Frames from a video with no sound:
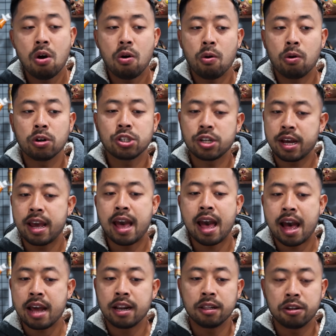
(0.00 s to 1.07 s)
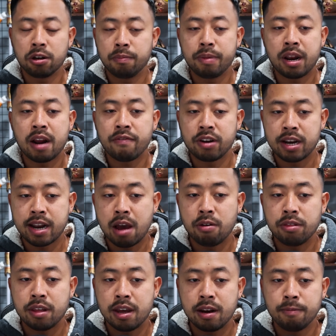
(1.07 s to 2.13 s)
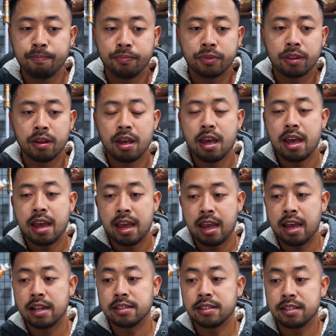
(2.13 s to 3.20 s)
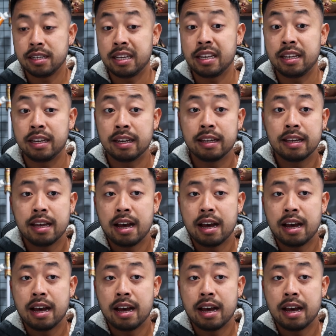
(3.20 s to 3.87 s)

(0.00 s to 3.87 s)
Or should I add a little bit every now and then and see